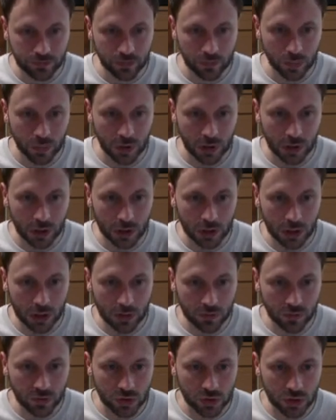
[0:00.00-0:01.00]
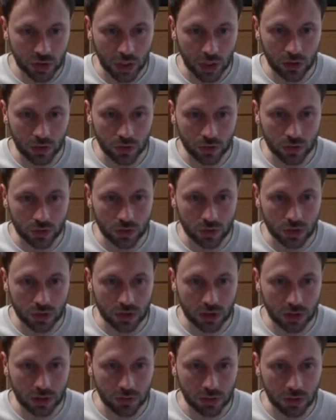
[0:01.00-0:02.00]
They're kind of in shadow, so let's
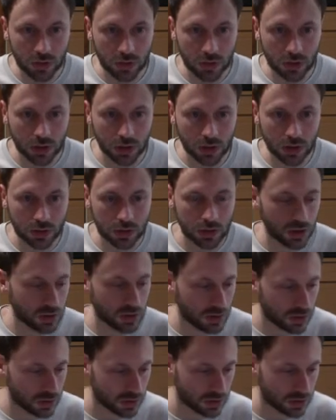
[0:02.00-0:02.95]
them like this.